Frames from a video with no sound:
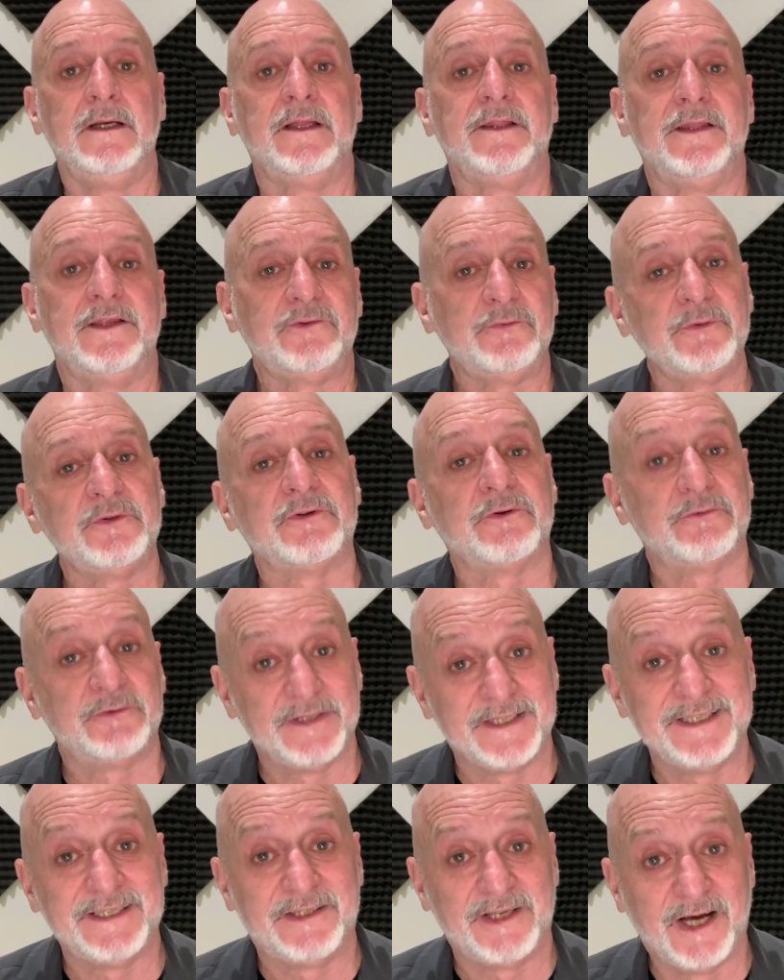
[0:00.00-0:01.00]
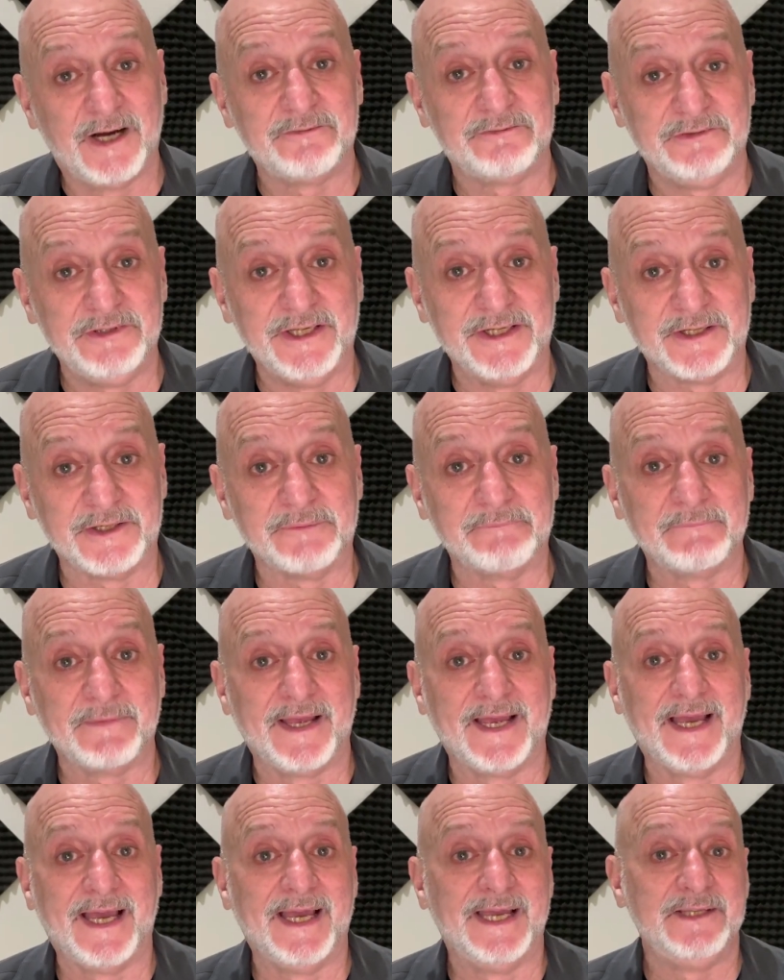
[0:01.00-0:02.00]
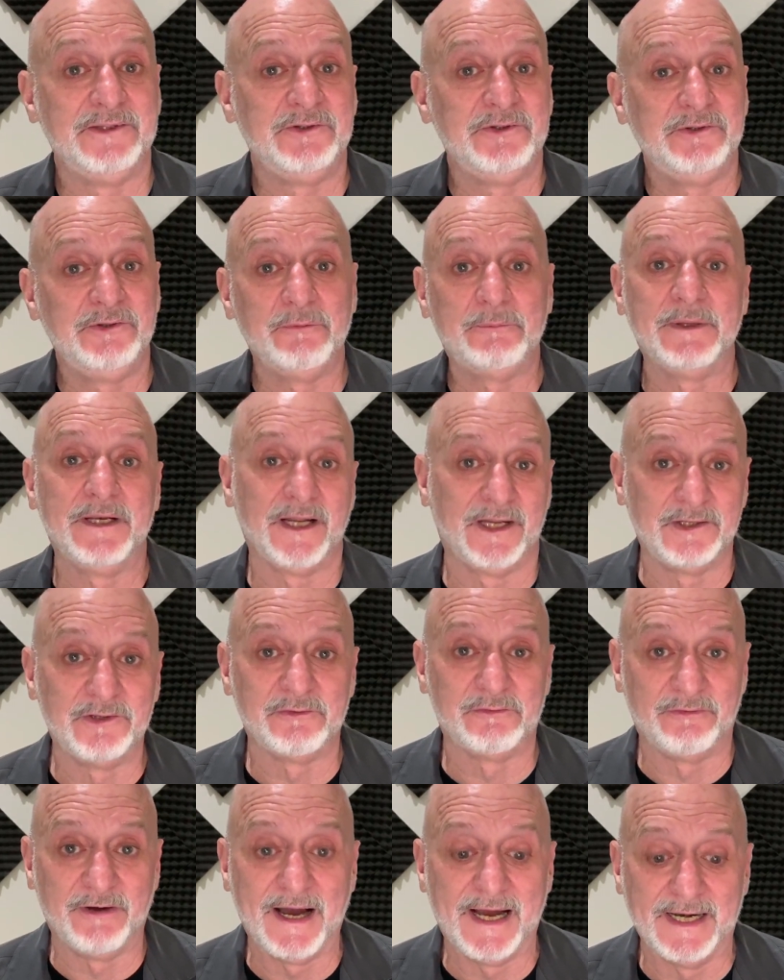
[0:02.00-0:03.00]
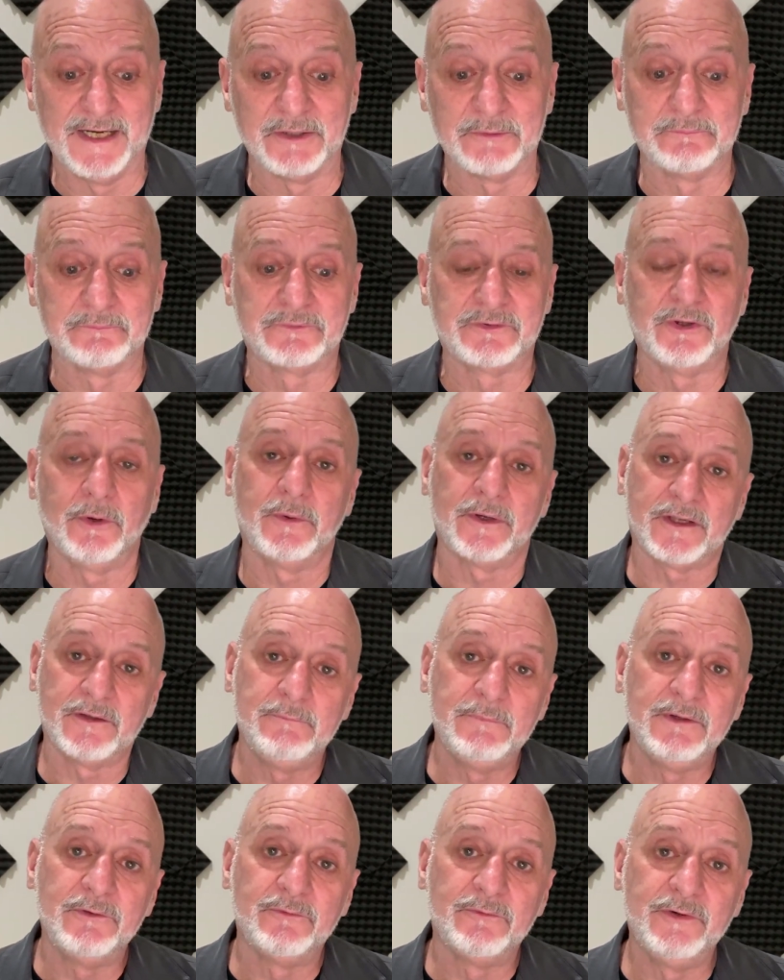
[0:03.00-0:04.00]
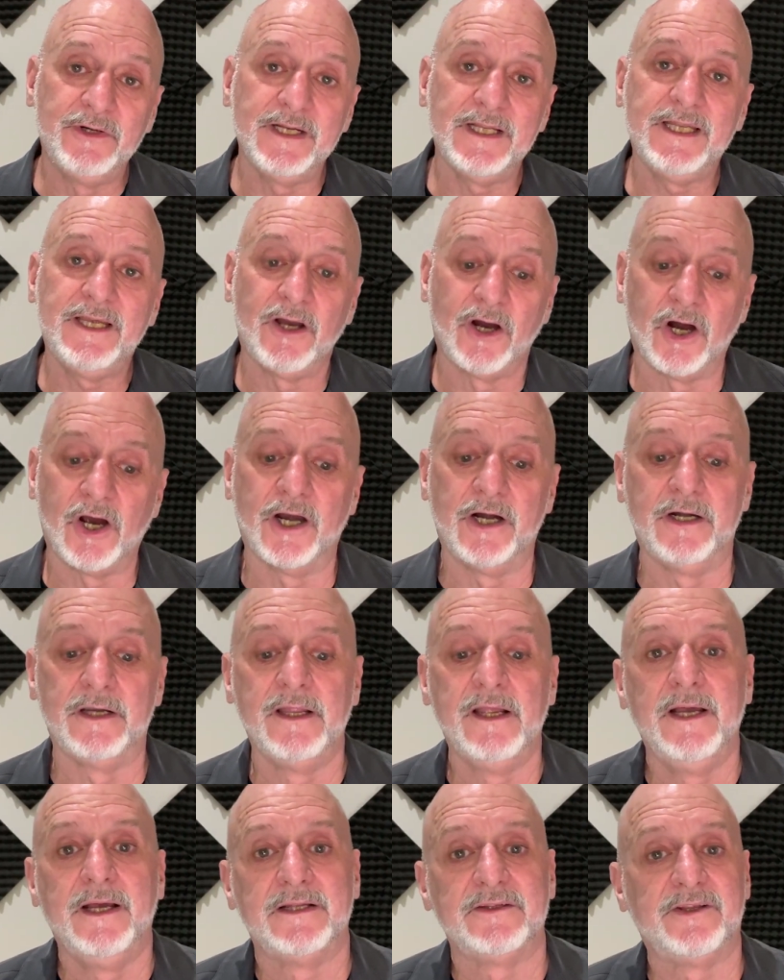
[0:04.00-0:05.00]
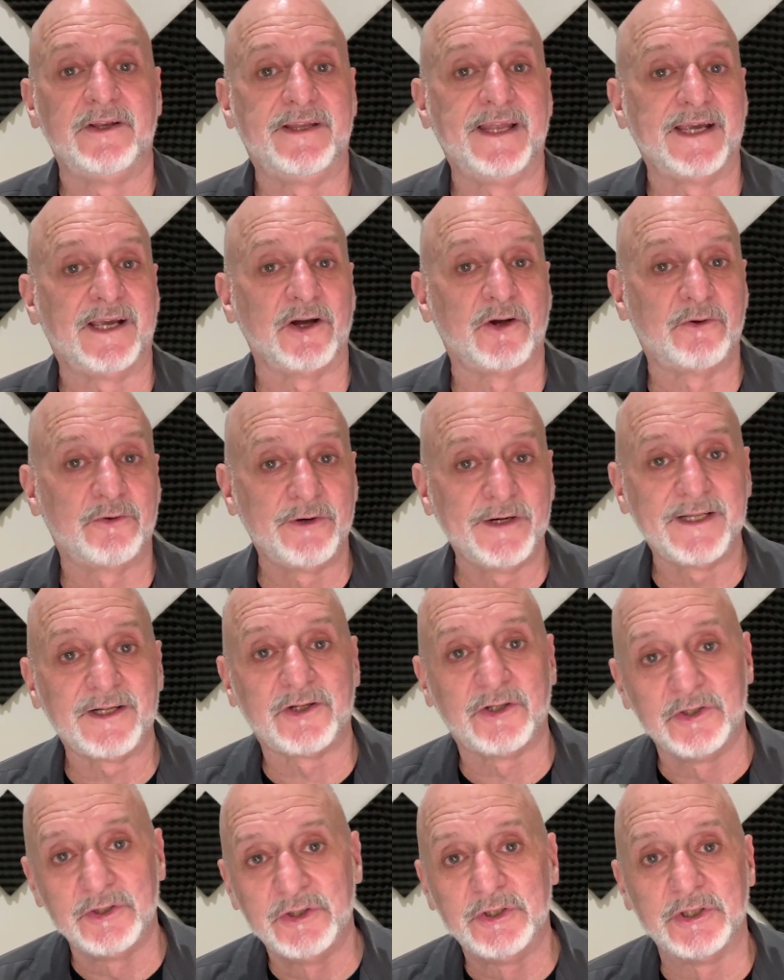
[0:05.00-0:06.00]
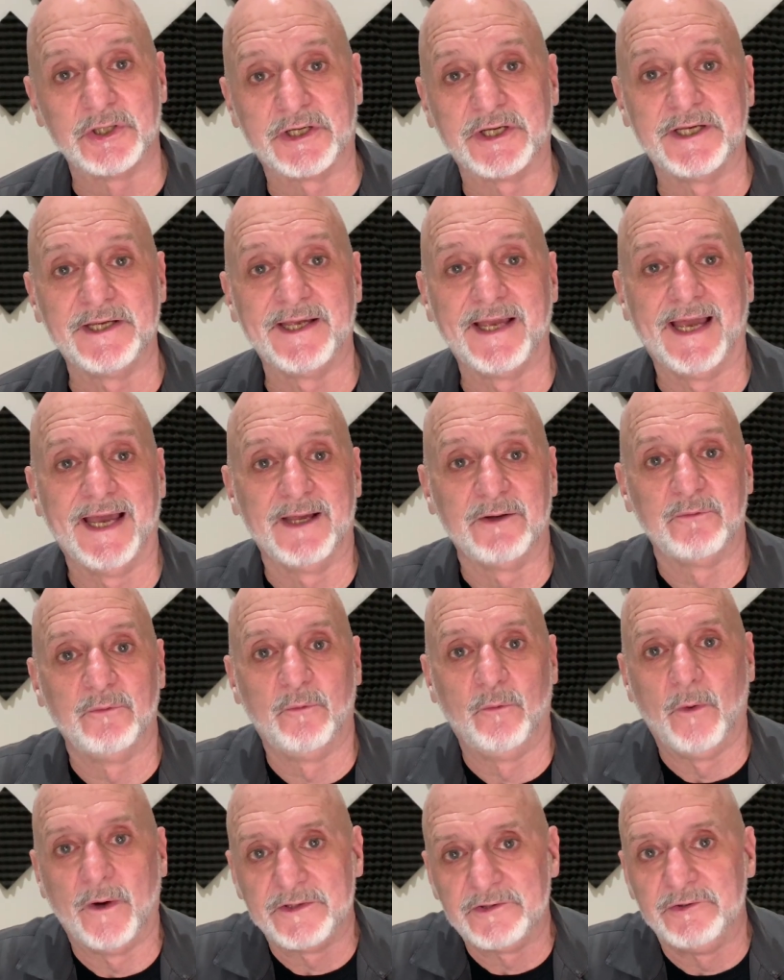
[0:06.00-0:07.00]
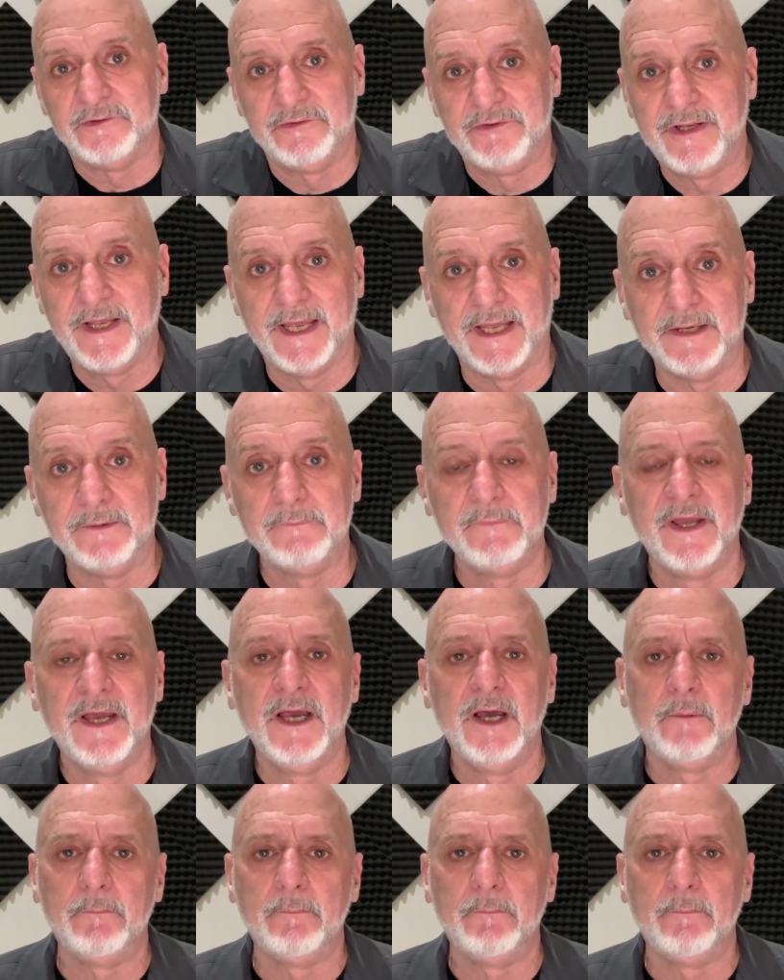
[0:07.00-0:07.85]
This was a really tough year, and you've been under fire, so it can be really hard to take a critical look at what you did.